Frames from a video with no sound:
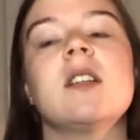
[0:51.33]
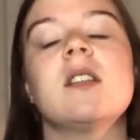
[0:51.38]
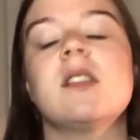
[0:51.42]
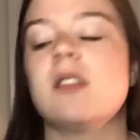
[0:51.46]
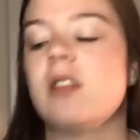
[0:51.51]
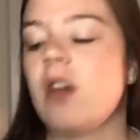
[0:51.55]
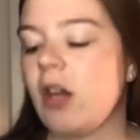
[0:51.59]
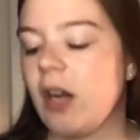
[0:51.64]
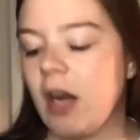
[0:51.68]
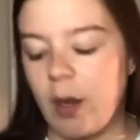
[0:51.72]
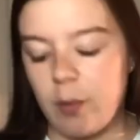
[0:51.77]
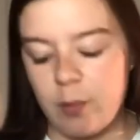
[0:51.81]

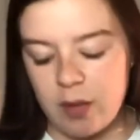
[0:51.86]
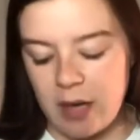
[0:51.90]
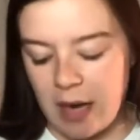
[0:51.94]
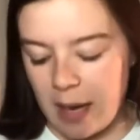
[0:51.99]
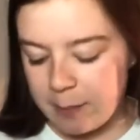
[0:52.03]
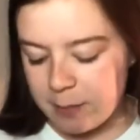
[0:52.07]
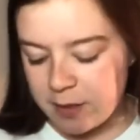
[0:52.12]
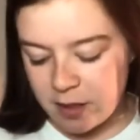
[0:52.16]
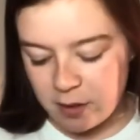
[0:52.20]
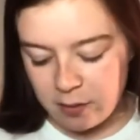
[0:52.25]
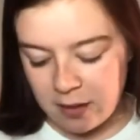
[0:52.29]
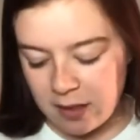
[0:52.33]
thought I would
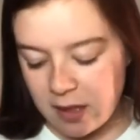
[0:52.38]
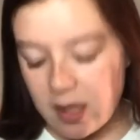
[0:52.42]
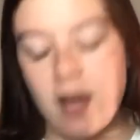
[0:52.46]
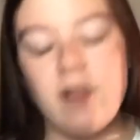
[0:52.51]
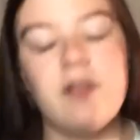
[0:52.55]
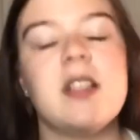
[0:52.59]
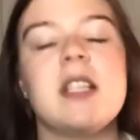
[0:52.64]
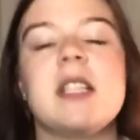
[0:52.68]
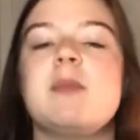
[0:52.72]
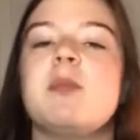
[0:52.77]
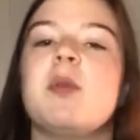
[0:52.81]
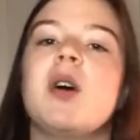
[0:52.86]
absolutely
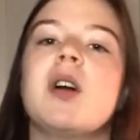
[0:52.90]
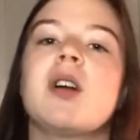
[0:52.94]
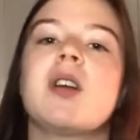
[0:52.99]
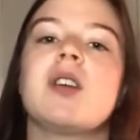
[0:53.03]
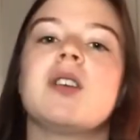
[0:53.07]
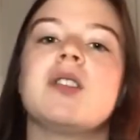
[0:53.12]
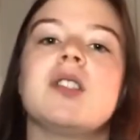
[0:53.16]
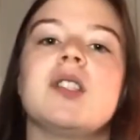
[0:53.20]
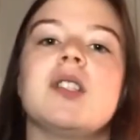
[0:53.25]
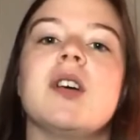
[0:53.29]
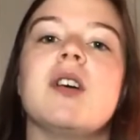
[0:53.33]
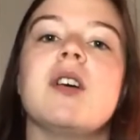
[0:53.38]
love this book,
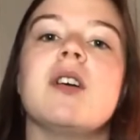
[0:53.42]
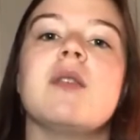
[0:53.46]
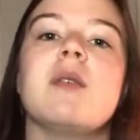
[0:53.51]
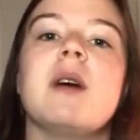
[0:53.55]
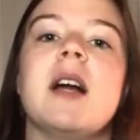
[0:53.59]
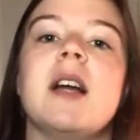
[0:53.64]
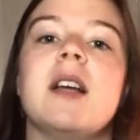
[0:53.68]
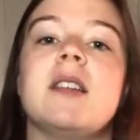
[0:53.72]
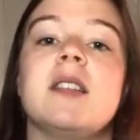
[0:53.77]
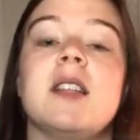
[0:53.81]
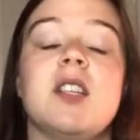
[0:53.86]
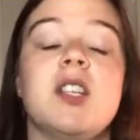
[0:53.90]
so
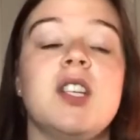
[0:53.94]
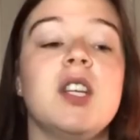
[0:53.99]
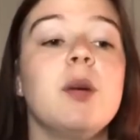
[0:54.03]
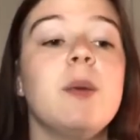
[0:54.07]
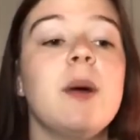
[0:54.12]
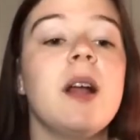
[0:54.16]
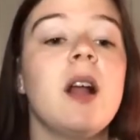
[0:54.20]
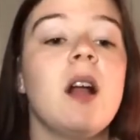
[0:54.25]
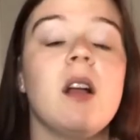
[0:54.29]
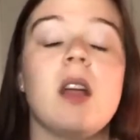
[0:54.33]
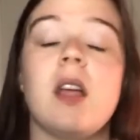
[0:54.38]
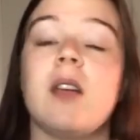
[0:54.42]
I said, you know
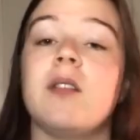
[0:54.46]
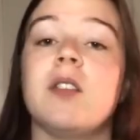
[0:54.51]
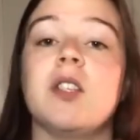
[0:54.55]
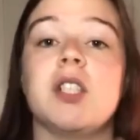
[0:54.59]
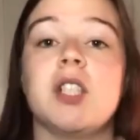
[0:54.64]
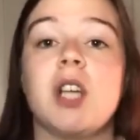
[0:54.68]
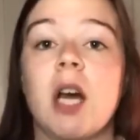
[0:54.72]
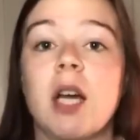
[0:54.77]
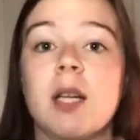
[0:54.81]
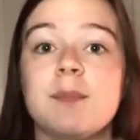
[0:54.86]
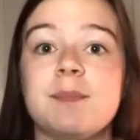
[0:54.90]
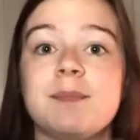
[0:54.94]
what, I'll give it a
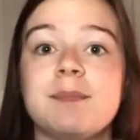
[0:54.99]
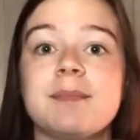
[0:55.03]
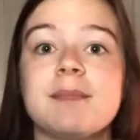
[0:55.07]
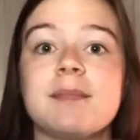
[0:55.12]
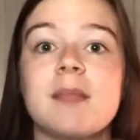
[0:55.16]
shot.